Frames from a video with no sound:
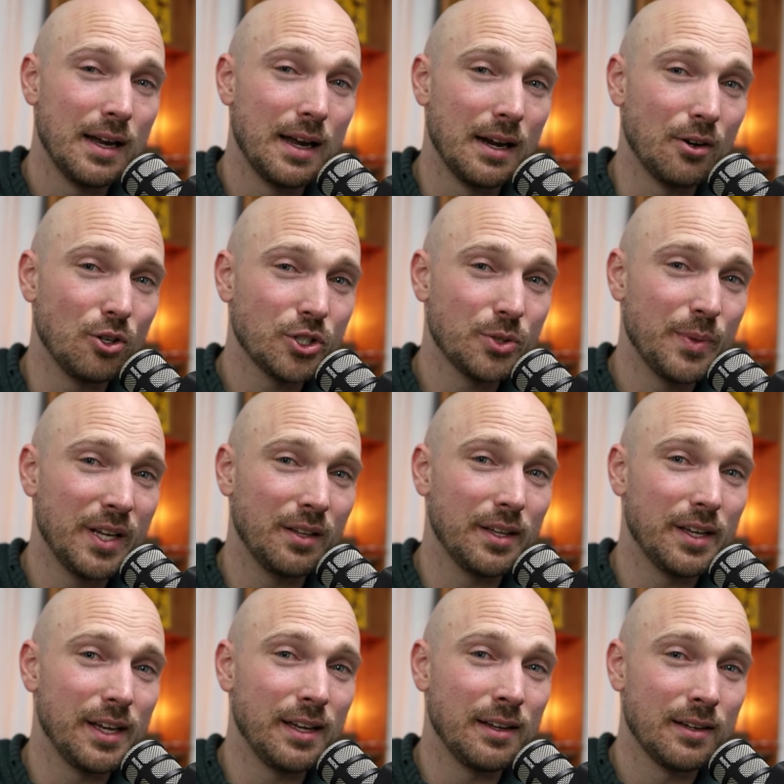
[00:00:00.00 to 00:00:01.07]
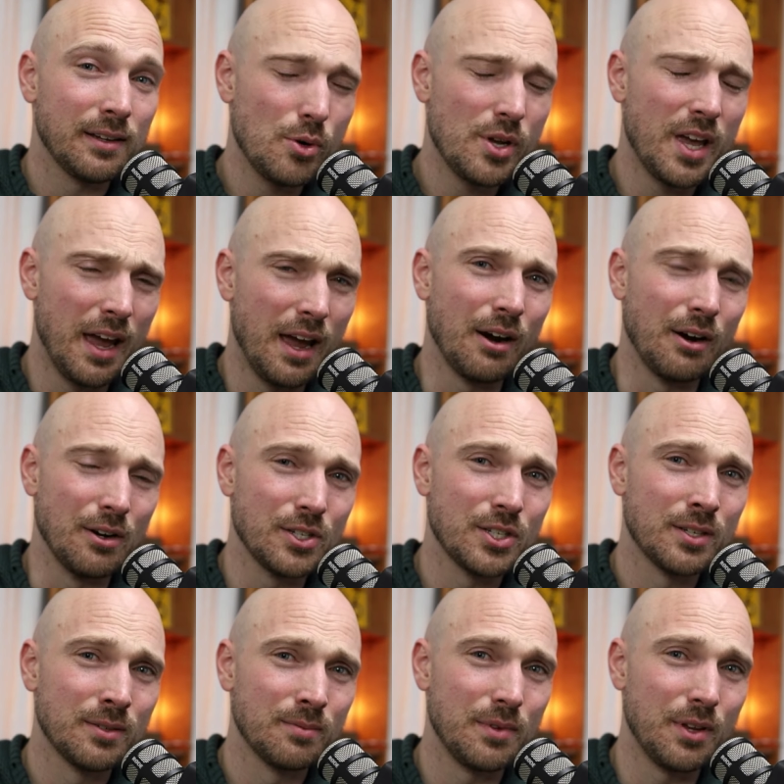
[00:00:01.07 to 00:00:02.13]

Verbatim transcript: And ultimately, who cares?